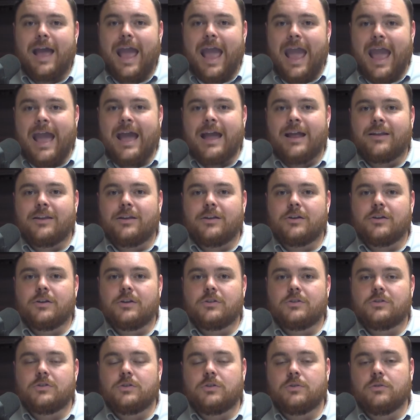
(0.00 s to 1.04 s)
add
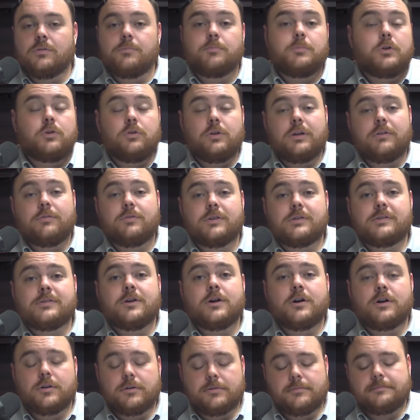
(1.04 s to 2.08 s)
to the beauty of the
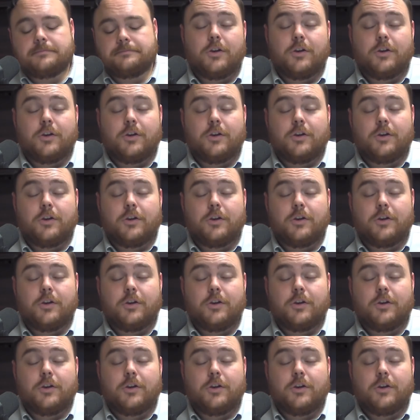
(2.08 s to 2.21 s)
song.